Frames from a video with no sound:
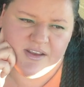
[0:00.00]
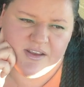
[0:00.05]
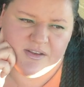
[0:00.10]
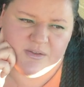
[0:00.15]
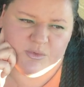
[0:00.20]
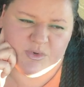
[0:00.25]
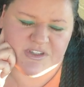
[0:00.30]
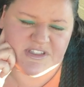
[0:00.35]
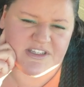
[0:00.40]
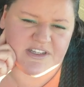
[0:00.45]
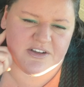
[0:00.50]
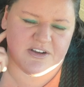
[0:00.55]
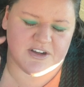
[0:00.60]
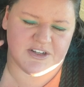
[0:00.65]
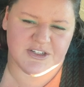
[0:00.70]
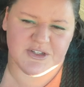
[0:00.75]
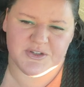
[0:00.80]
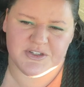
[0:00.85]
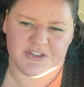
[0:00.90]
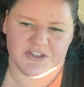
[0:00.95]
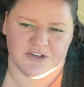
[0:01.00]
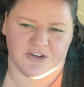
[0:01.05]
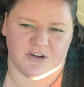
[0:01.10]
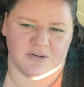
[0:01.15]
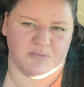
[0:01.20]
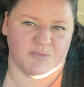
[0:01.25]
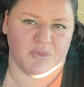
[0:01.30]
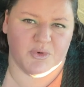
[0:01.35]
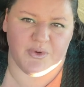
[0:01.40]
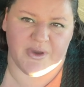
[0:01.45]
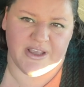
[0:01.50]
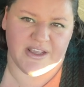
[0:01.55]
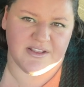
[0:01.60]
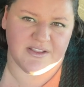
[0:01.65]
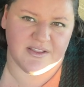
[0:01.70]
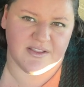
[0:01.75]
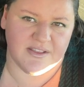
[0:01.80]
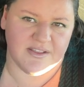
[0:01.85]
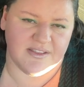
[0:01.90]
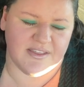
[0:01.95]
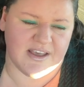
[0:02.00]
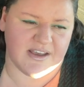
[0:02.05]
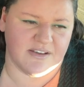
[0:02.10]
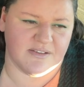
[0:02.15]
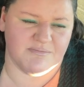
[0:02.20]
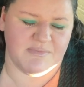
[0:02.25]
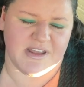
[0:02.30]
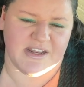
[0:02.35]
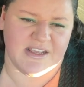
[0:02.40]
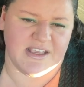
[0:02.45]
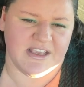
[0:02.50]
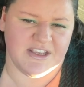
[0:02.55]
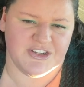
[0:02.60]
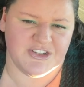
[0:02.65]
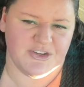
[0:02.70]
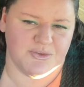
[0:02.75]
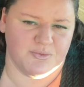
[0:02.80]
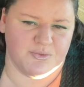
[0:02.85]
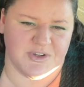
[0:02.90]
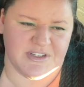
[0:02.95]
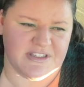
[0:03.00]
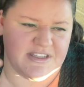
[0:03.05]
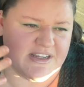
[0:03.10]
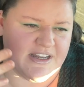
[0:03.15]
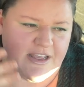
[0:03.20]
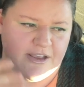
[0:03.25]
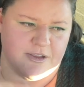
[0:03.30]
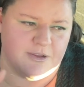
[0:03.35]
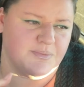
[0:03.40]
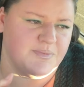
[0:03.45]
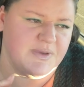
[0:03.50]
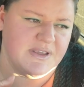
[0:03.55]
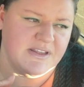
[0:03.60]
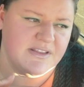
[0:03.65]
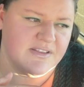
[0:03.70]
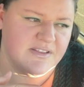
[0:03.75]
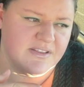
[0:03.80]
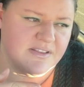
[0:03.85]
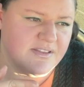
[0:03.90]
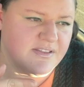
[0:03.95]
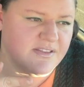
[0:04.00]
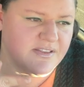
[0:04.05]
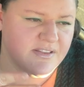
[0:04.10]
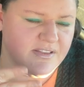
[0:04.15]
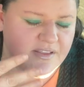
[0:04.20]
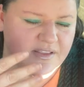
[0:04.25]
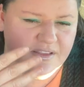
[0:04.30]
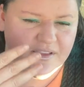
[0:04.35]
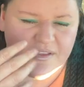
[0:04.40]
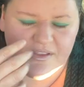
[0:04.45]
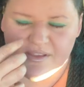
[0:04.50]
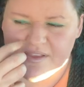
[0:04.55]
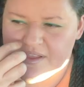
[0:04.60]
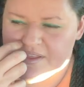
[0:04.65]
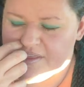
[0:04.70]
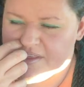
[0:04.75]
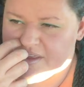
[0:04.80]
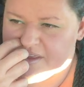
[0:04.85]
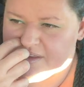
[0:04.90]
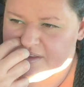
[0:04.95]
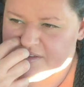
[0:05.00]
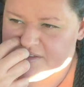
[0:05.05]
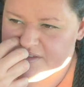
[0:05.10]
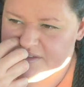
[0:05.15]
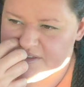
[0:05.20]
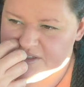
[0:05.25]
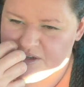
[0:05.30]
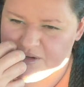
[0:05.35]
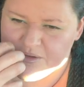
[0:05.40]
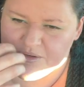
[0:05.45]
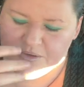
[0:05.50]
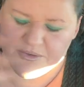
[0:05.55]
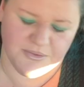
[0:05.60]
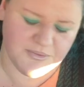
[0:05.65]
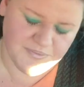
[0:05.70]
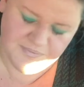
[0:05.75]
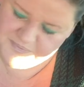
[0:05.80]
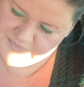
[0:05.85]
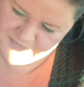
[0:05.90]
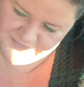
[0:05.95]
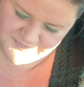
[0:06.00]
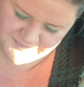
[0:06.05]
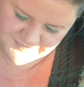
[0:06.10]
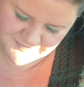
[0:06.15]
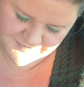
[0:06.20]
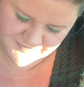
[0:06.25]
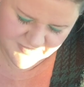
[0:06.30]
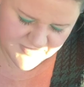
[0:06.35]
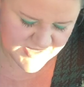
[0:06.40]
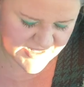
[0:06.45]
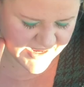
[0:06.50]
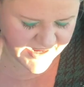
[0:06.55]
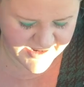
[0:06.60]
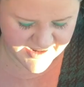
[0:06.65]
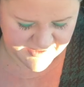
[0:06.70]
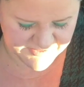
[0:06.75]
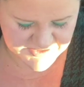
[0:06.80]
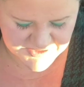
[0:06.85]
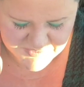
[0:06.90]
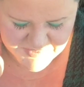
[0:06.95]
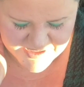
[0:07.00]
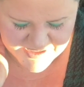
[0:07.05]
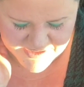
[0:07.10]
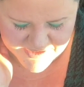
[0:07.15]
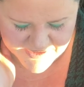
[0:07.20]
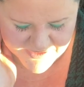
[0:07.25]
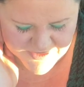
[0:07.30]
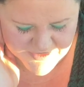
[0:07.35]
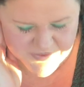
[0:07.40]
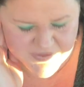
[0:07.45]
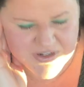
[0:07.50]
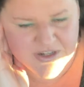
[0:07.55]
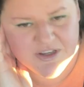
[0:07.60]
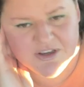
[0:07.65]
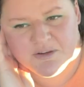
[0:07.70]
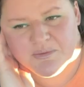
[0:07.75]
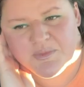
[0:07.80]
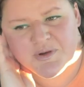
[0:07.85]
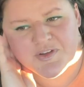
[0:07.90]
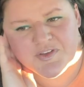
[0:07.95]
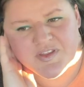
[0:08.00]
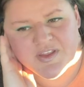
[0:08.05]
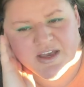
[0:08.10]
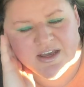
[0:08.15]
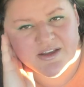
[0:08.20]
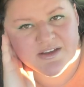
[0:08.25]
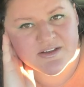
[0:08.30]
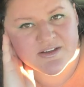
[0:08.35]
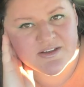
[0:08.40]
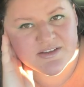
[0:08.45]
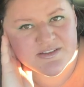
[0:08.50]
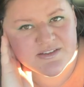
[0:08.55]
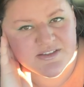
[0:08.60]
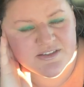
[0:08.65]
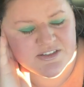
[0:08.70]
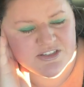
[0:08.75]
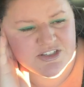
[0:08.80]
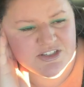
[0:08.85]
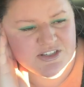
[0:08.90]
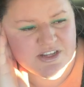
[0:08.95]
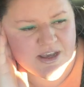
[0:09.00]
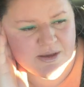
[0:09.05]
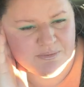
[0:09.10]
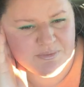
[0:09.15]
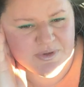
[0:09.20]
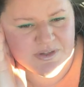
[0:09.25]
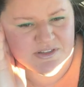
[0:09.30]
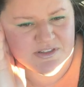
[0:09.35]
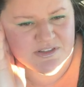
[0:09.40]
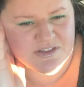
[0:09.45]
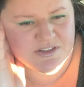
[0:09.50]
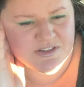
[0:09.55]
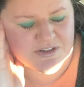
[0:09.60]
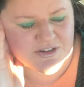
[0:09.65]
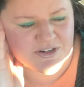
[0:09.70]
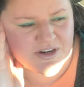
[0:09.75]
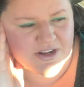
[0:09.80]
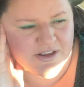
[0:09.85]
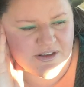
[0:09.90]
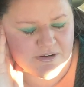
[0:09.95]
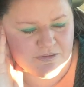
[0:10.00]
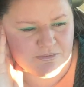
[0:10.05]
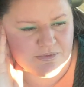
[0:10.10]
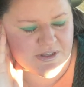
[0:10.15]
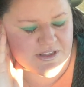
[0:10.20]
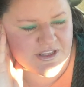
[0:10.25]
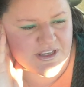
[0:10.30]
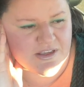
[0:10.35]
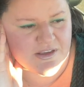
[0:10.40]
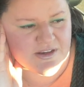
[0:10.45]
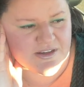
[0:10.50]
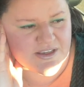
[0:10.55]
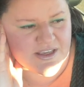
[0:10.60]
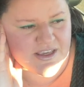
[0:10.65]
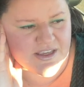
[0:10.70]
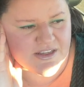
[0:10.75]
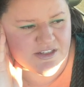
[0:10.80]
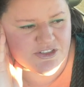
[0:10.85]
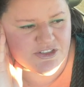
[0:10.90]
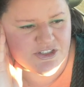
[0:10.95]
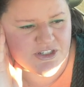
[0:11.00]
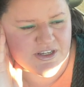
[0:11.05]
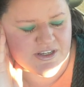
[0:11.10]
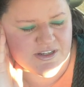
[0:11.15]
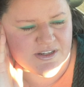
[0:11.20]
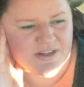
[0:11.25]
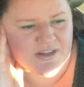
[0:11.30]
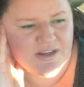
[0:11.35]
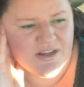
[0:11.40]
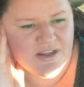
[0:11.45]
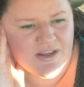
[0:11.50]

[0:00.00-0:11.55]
once it got to a certain point, that medication wasn't helping the thing. So I have to make another video about that, because it just happened starting at a really young age, and